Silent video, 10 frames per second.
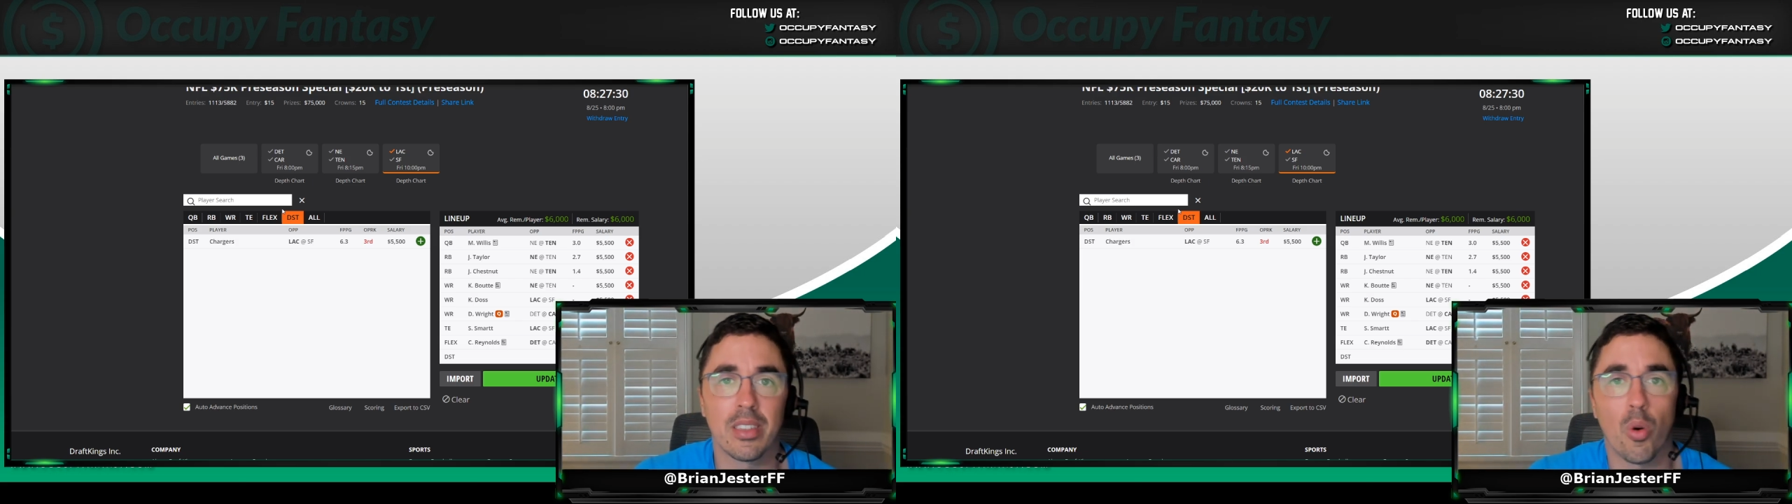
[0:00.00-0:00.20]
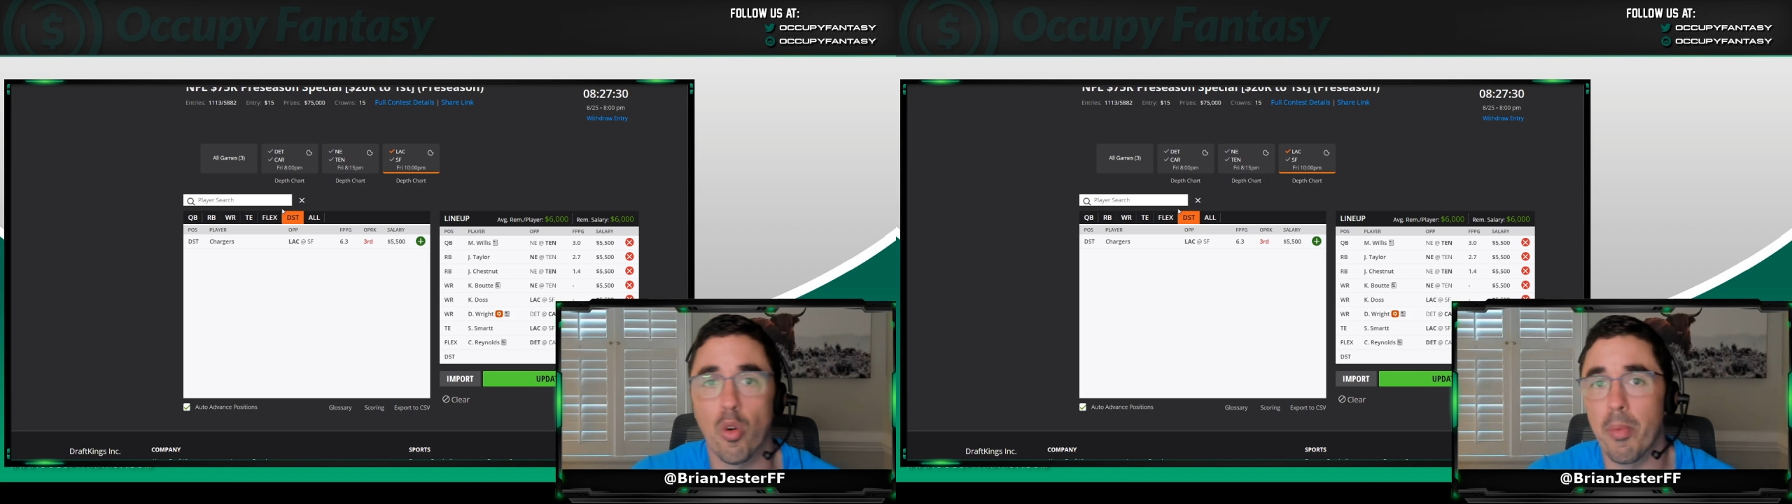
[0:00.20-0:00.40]

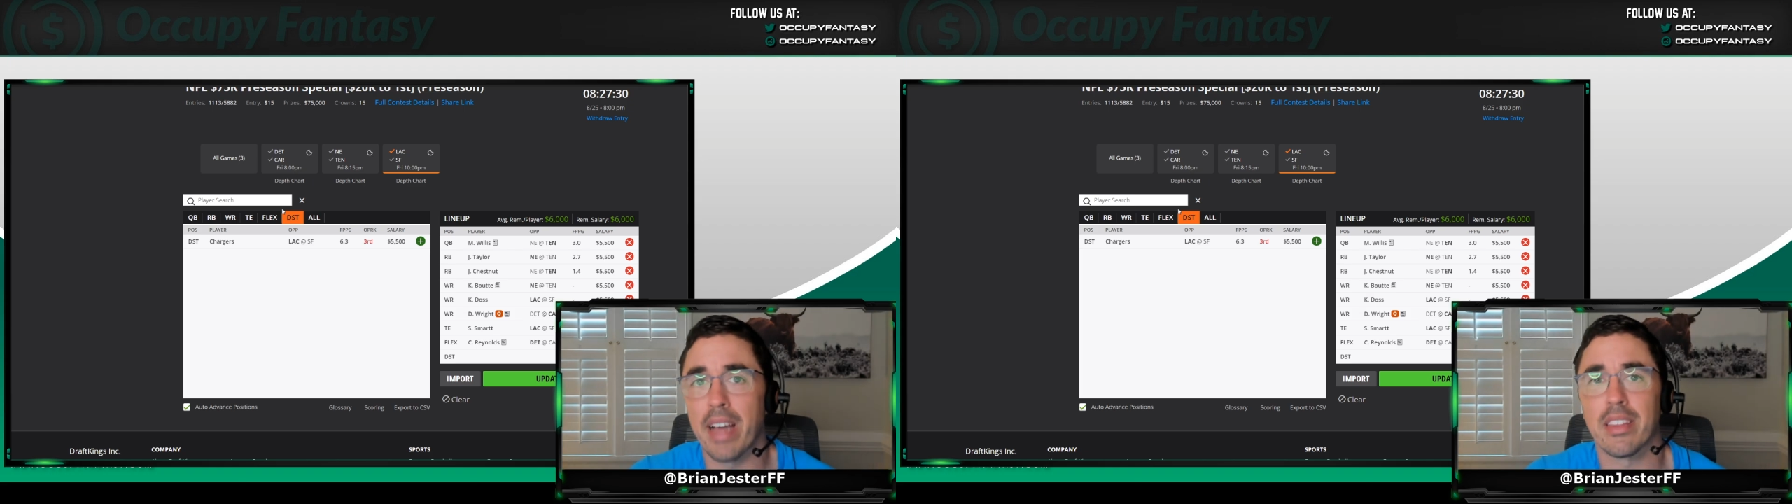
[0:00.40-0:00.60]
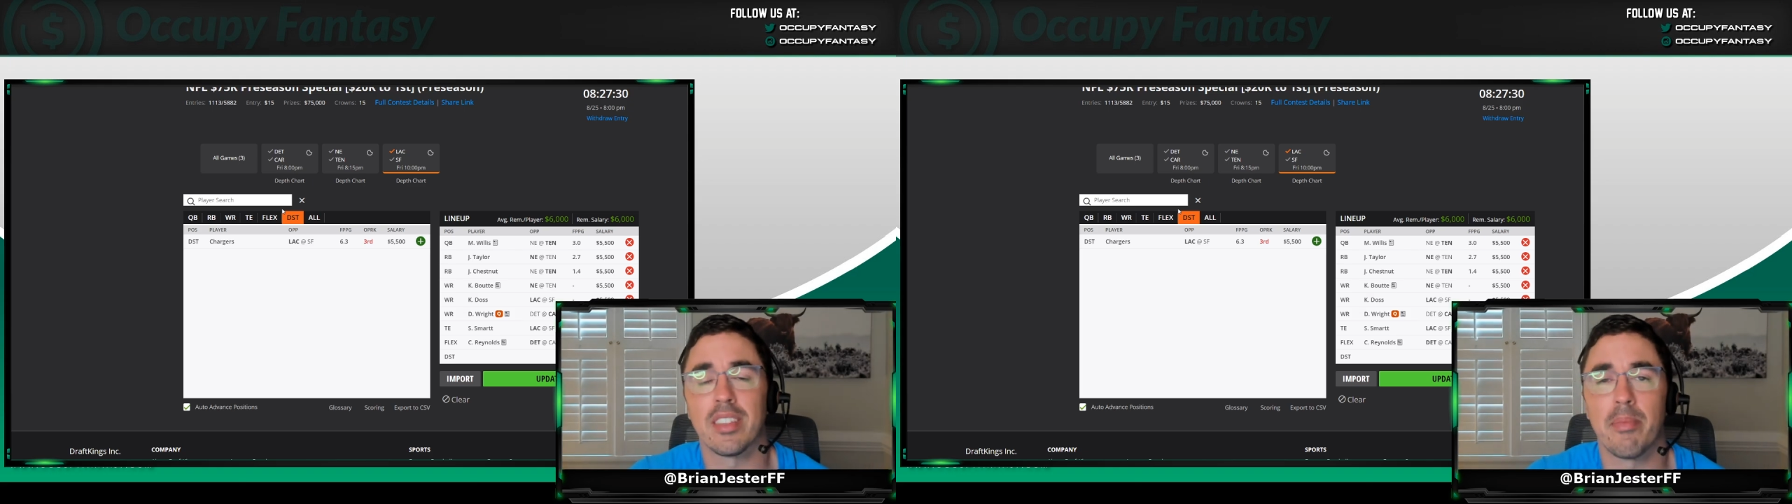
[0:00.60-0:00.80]

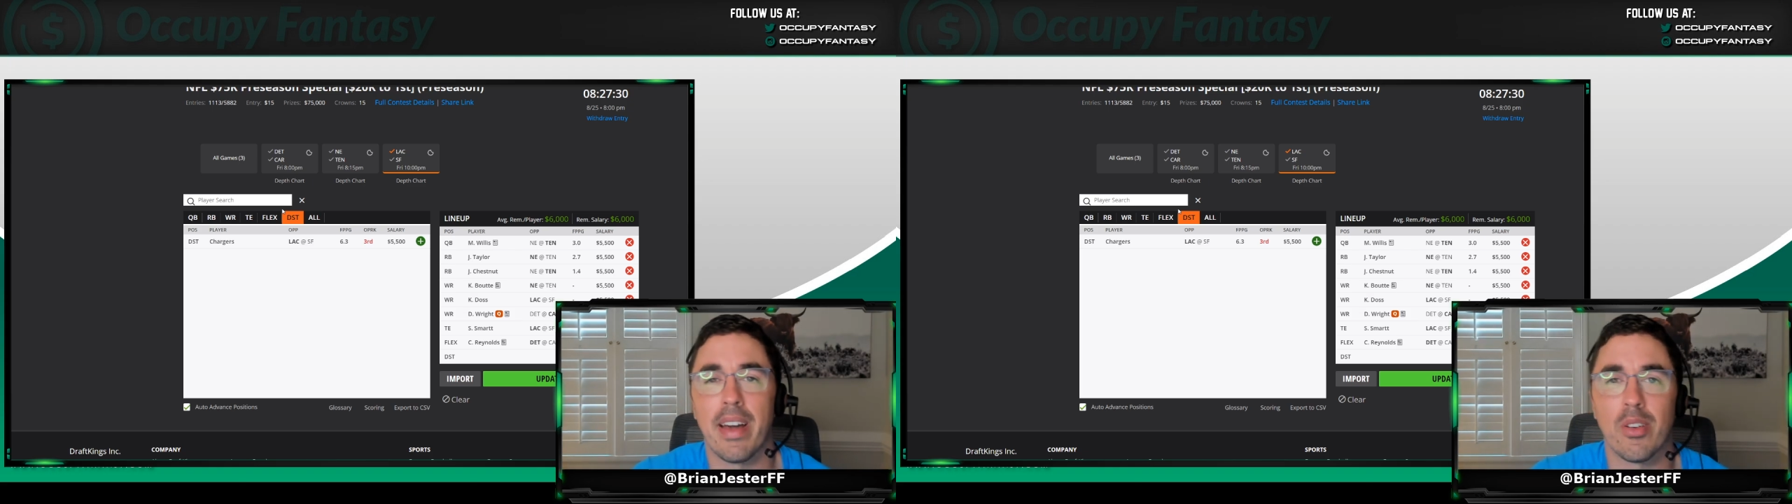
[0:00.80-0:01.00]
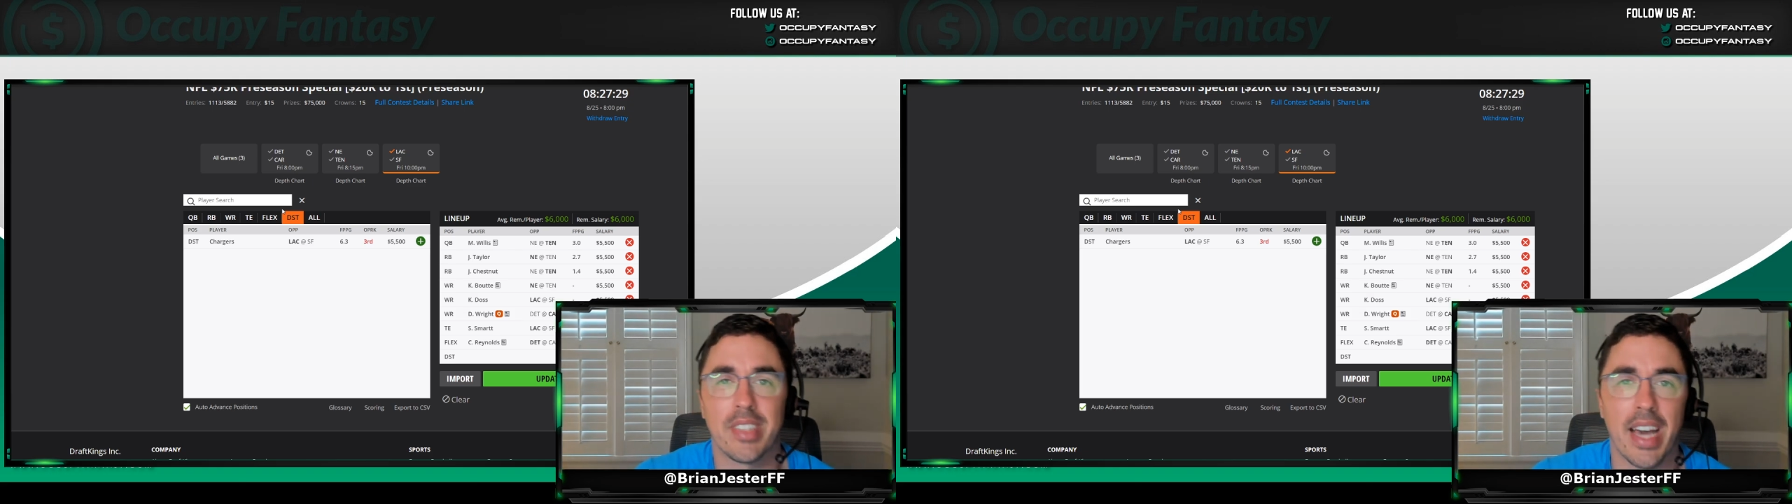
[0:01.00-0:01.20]
Quarterback doesn't
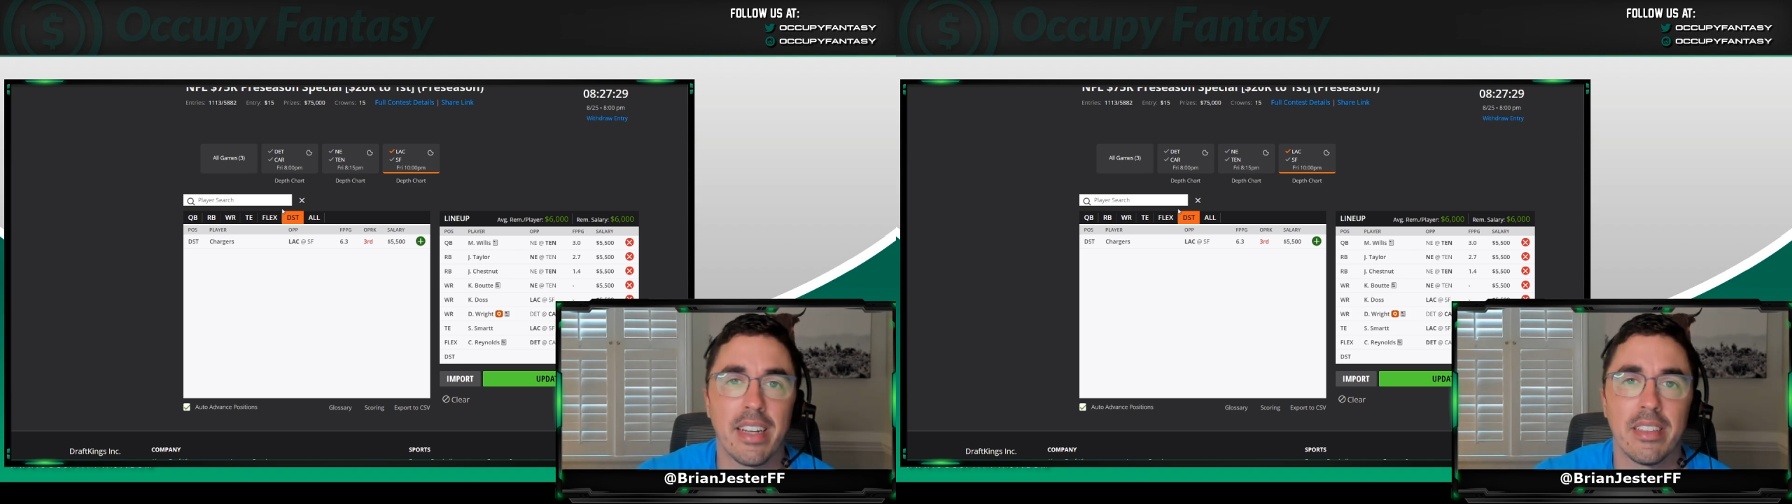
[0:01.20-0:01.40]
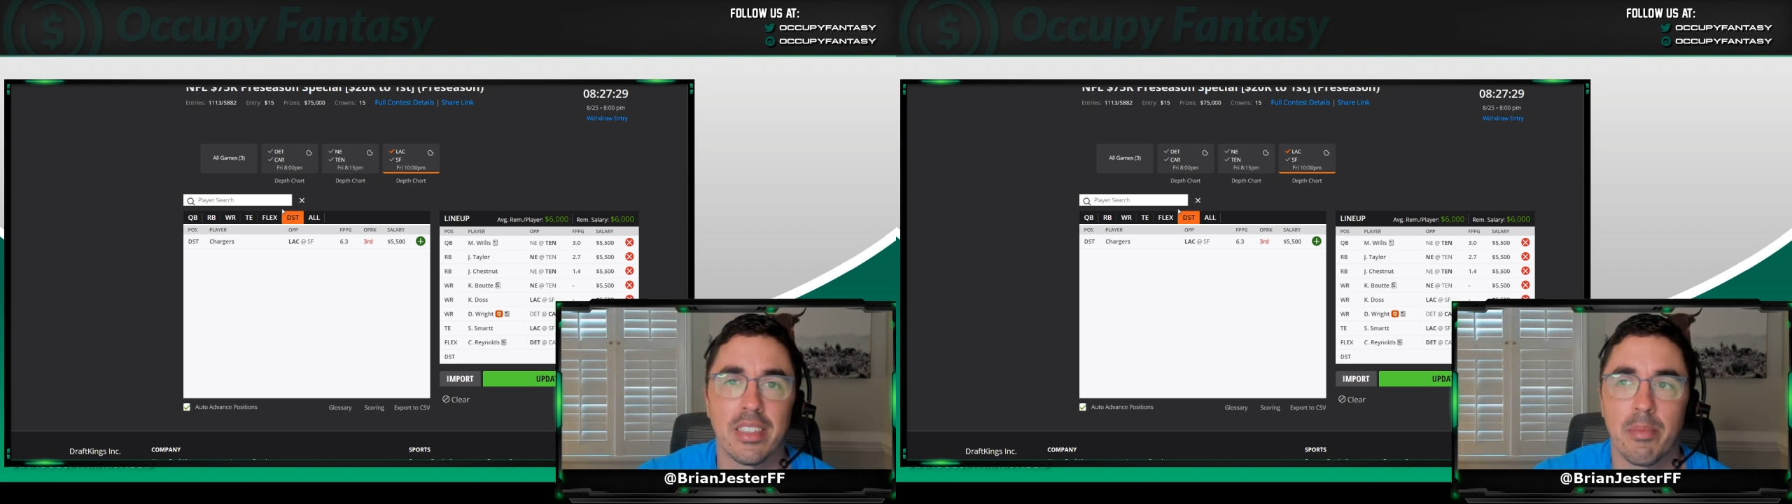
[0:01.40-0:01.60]
matter, tight
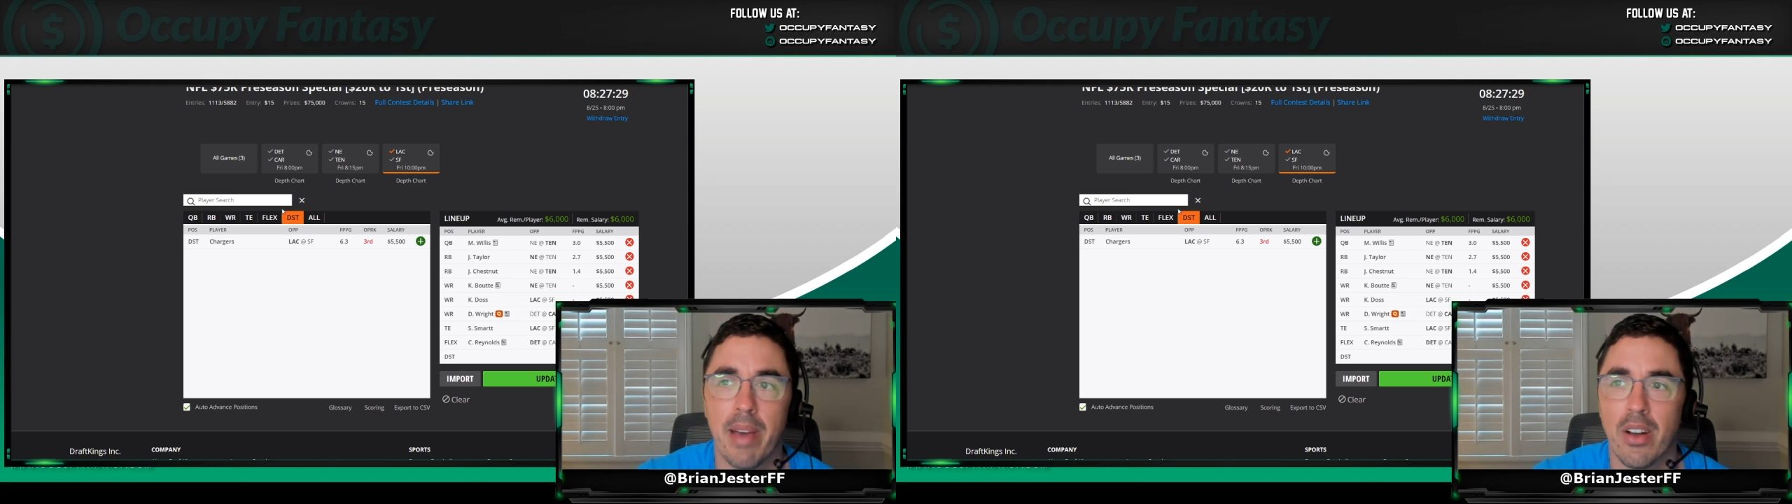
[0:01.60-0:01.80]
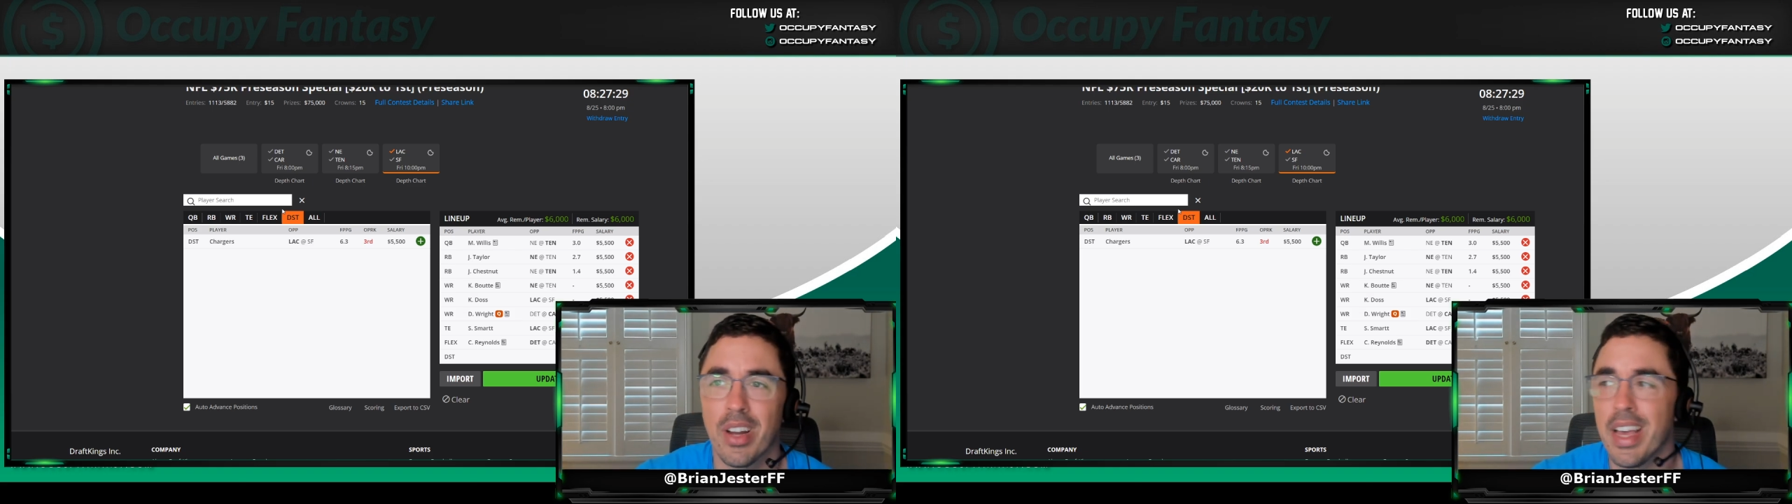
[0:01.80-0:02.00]
end doesn't matter.